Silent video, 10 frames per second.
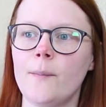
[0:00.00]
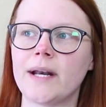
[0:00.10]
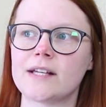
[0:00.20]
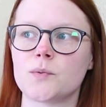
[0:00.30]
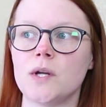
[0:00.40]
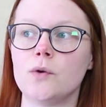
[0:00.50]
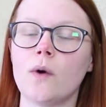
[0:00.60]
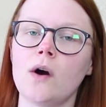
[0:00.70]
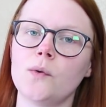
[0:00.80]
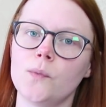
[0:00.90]
But as we
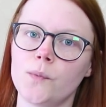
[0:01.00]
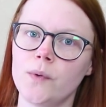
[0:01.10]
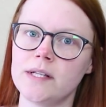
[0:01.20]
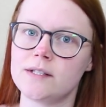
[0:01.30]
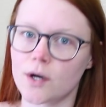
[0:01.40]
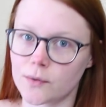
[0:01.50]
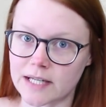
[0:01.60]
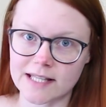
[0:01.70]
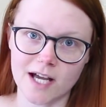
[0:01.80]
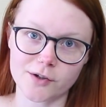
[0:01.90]
grow, we don't
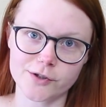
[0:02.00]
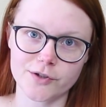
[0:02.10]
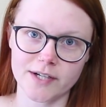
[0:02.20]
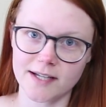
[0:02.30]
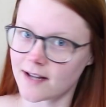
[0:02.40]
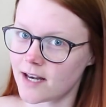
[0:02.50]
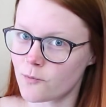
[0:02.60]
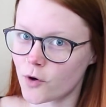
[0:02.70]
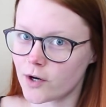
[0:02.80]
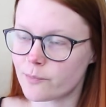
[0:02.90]
need that nurturing
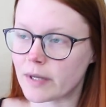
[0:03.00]
anymore.